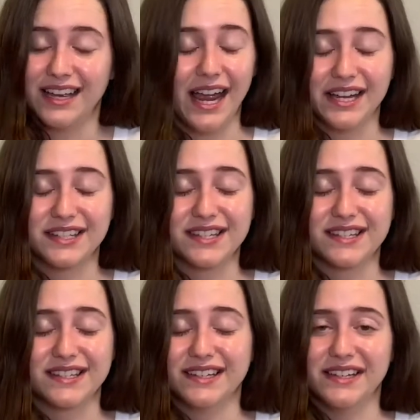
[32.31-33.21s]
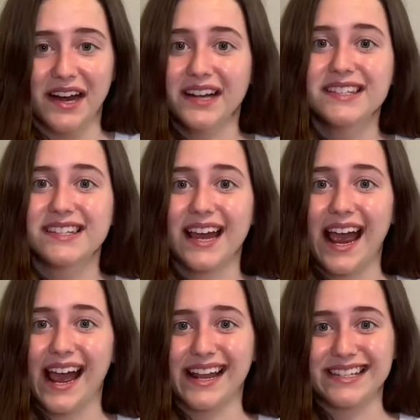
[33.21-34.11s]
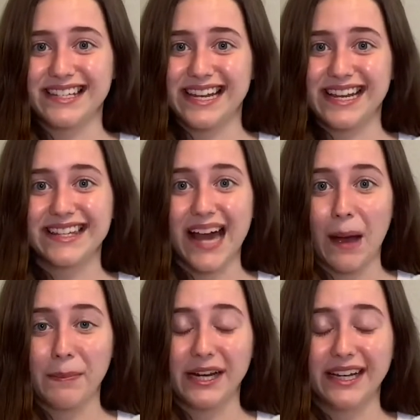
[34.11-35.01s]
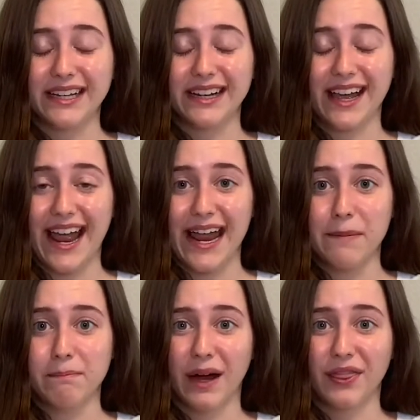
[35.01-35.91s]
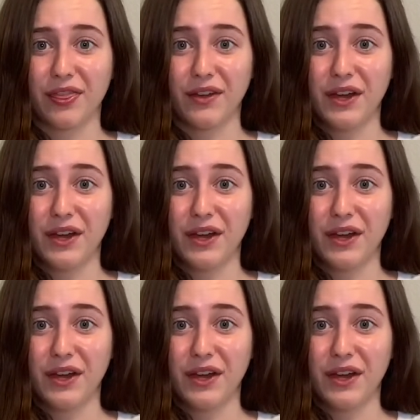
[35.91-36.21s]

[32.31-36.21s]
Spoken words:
It's nuts, and it's happening a month